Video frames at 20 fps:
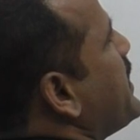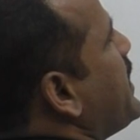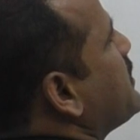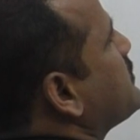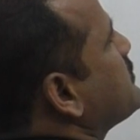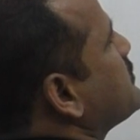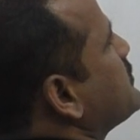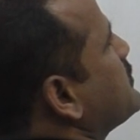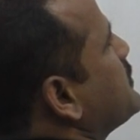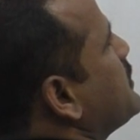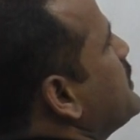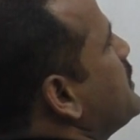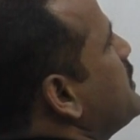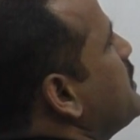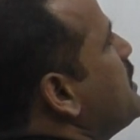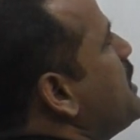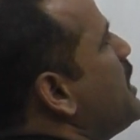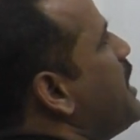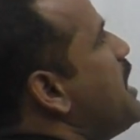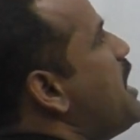as
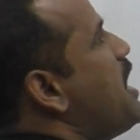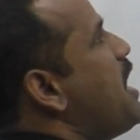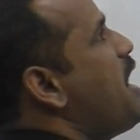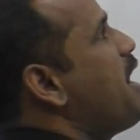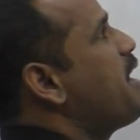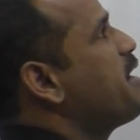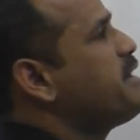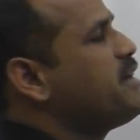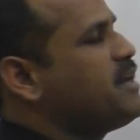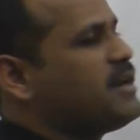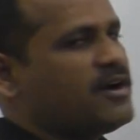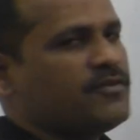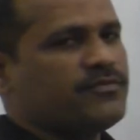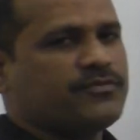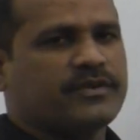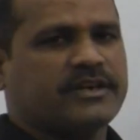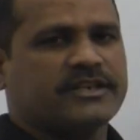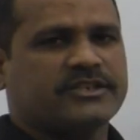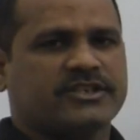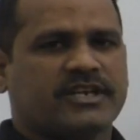angle of
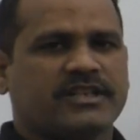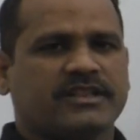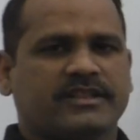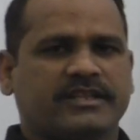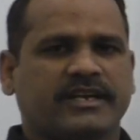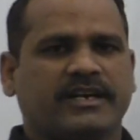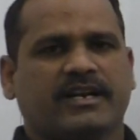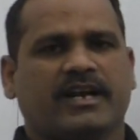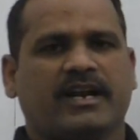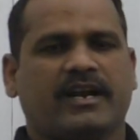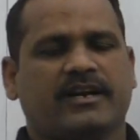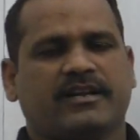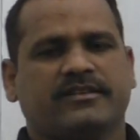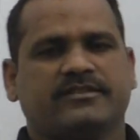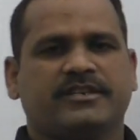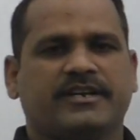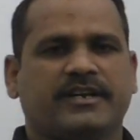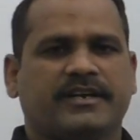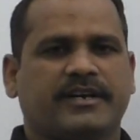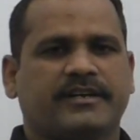friction theta, let us
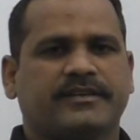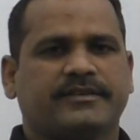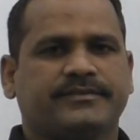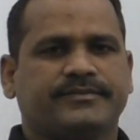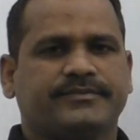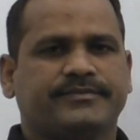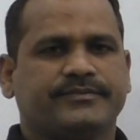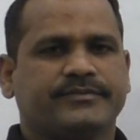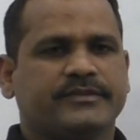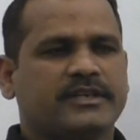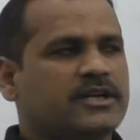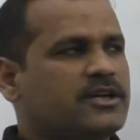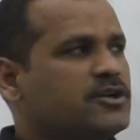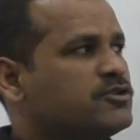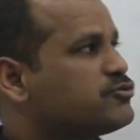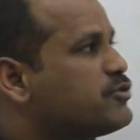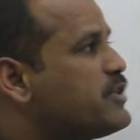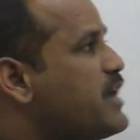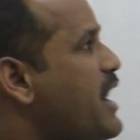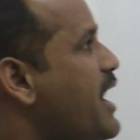indicate.
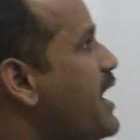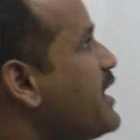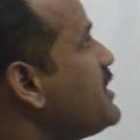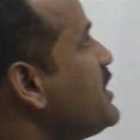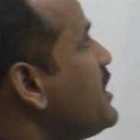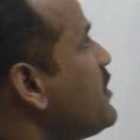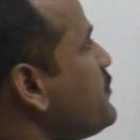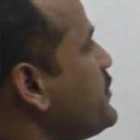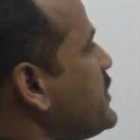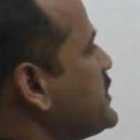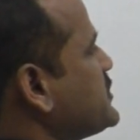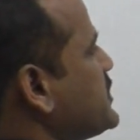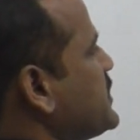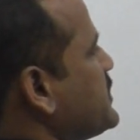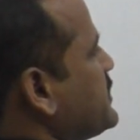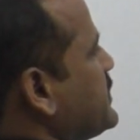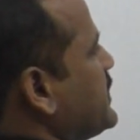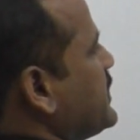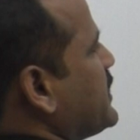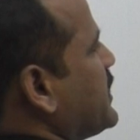So the angle of friction
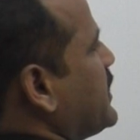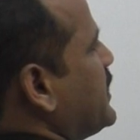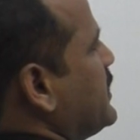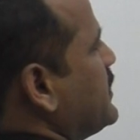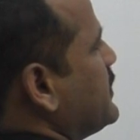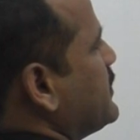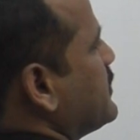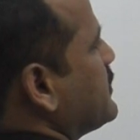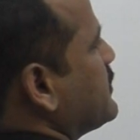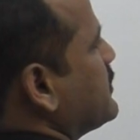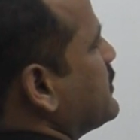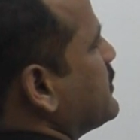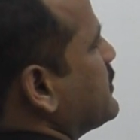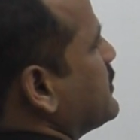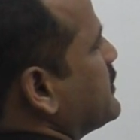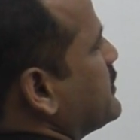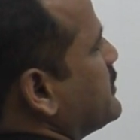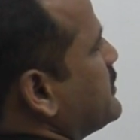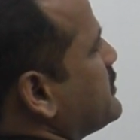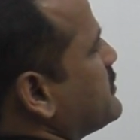theta,
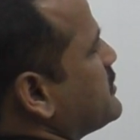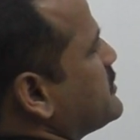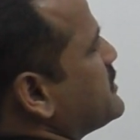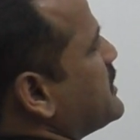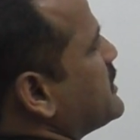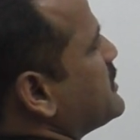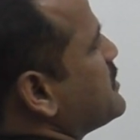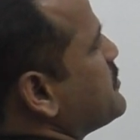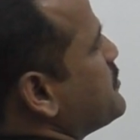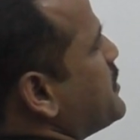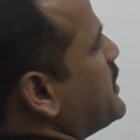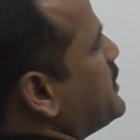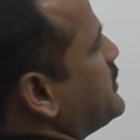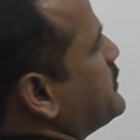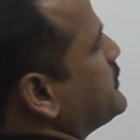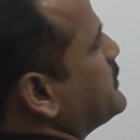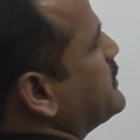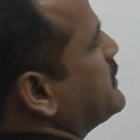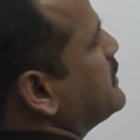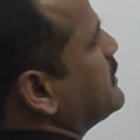this is nothing
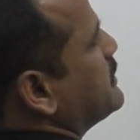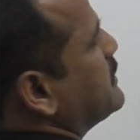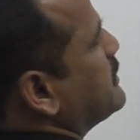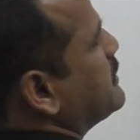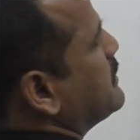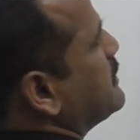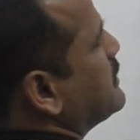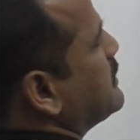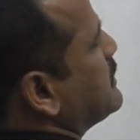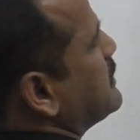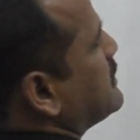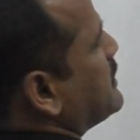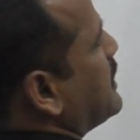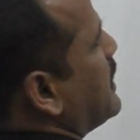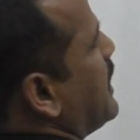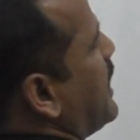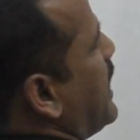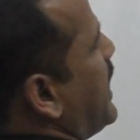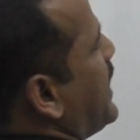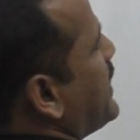but the
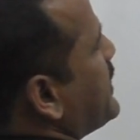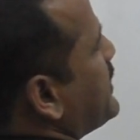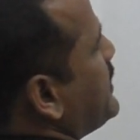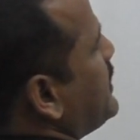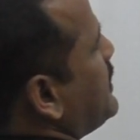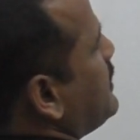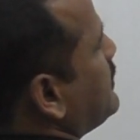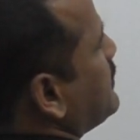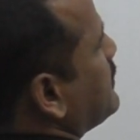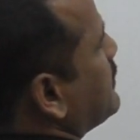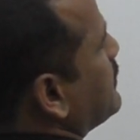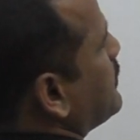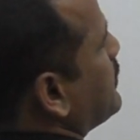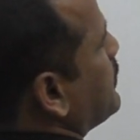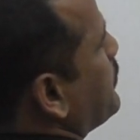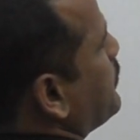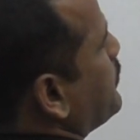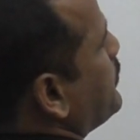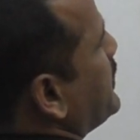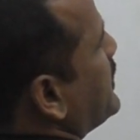angle
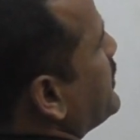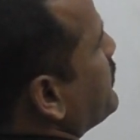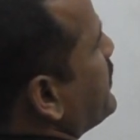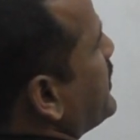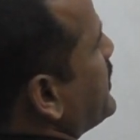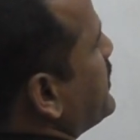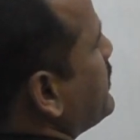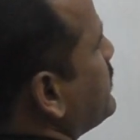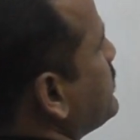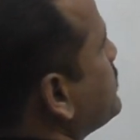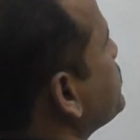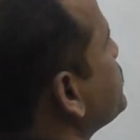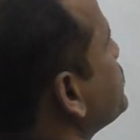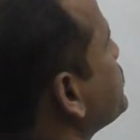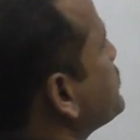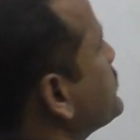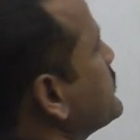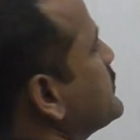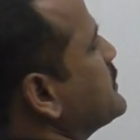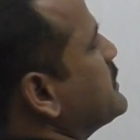between
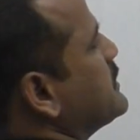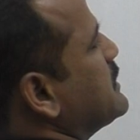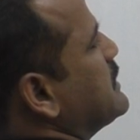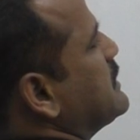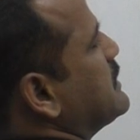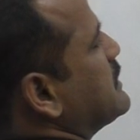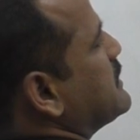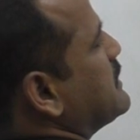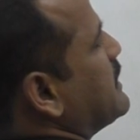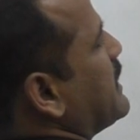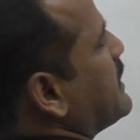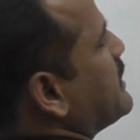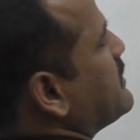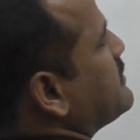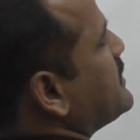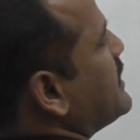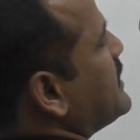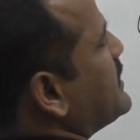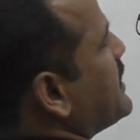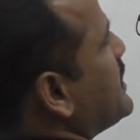the
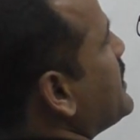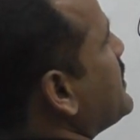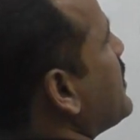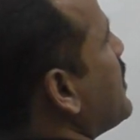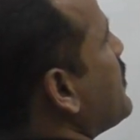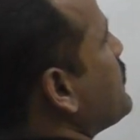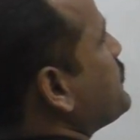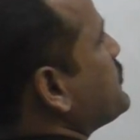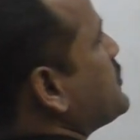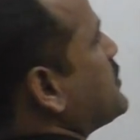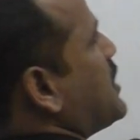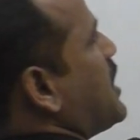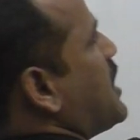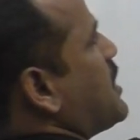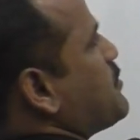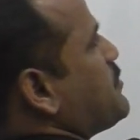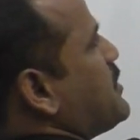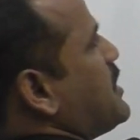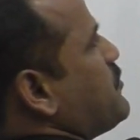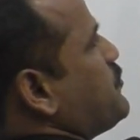resultant of
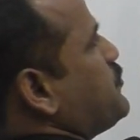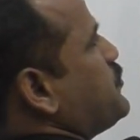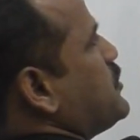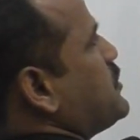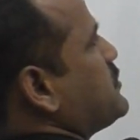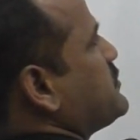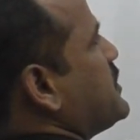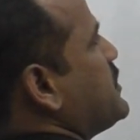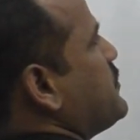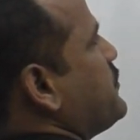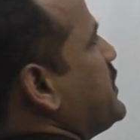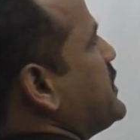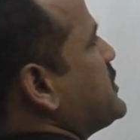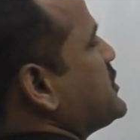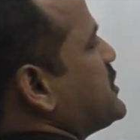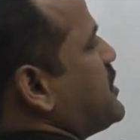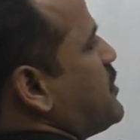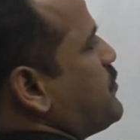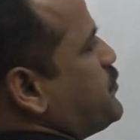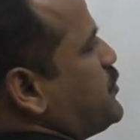normal force and
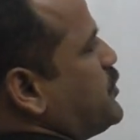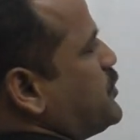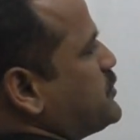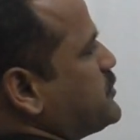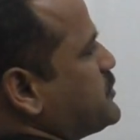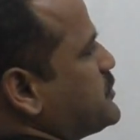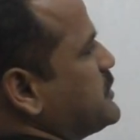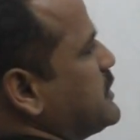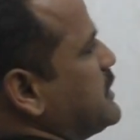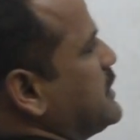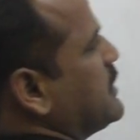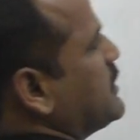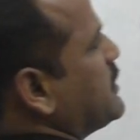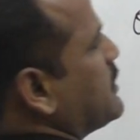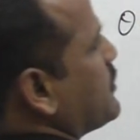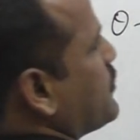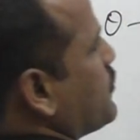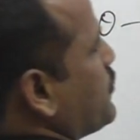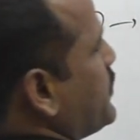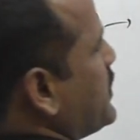frictional force
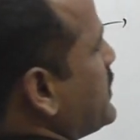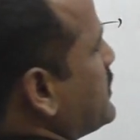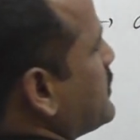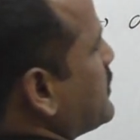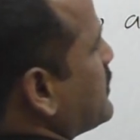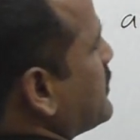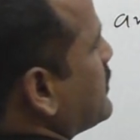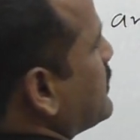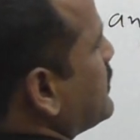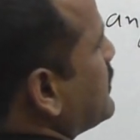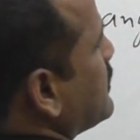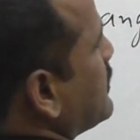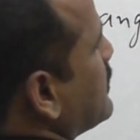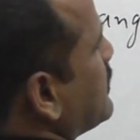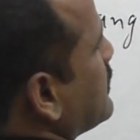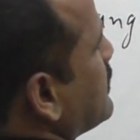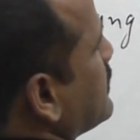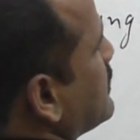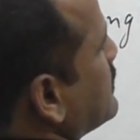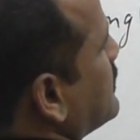with
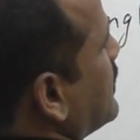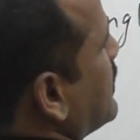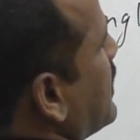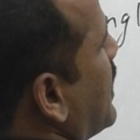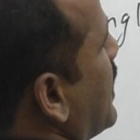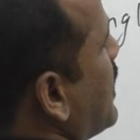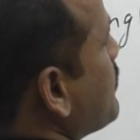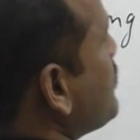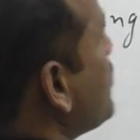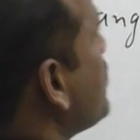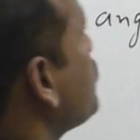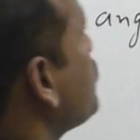the normal